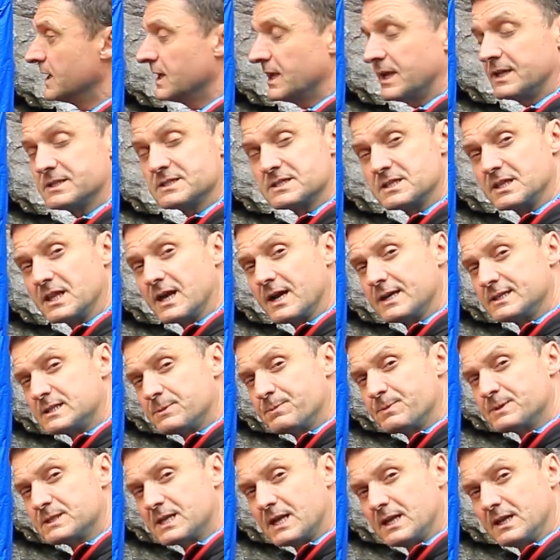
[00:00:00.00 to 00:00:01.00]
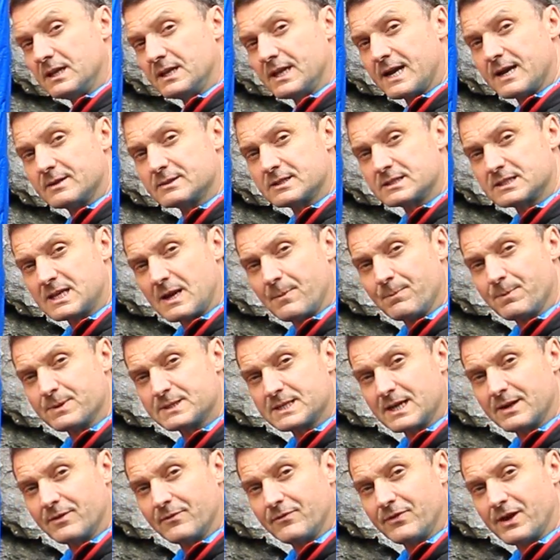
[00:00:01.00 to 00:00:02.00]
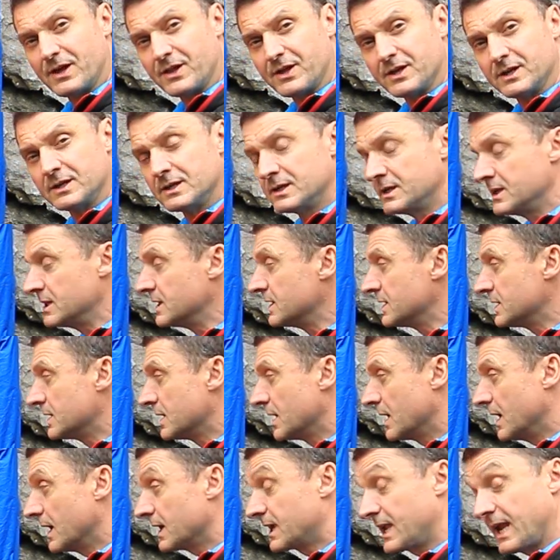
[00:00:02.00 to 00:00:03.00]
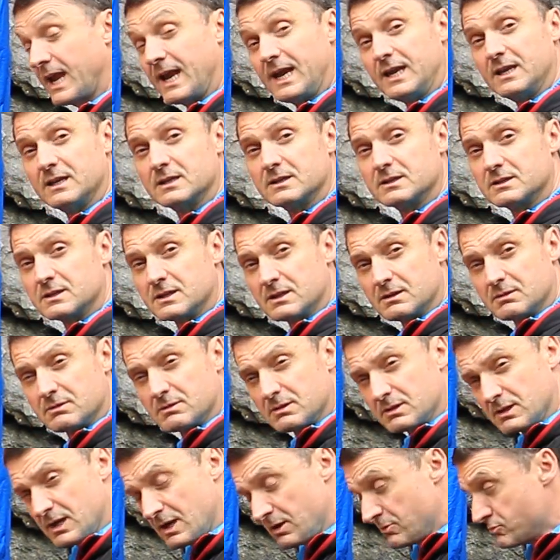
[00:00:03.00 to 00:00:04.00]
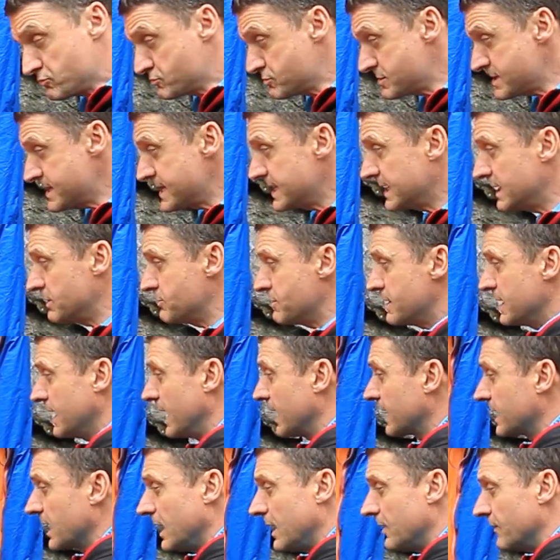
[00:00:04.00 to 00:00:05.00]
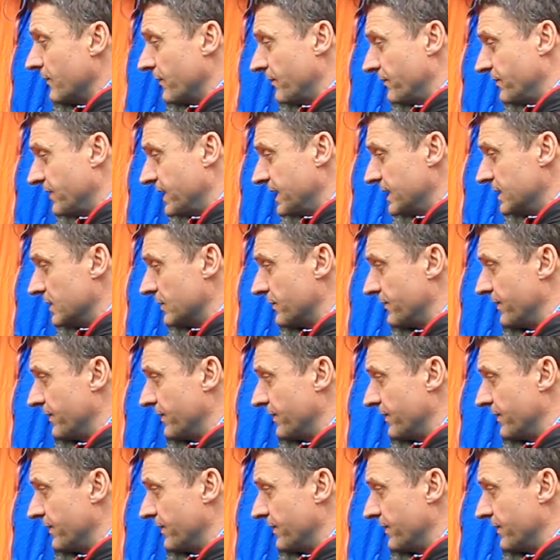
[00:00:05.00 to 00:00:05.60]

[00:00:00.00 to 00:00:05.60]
It's 90% down to 10% feather. Again, I can't feel